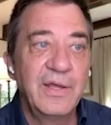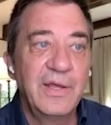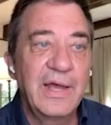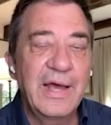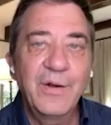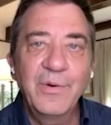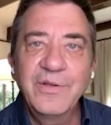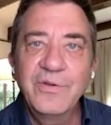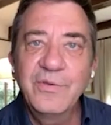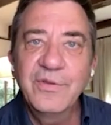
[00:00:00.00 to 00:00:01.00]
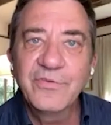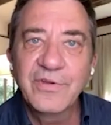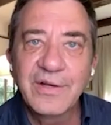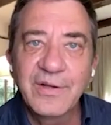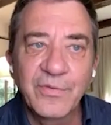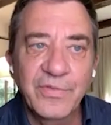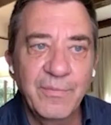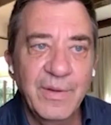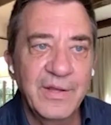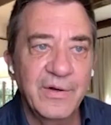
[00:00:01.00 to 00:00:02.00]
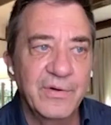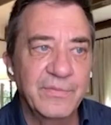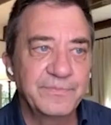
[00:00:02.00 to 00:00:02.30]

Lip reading: How do I do this in a healthy manner?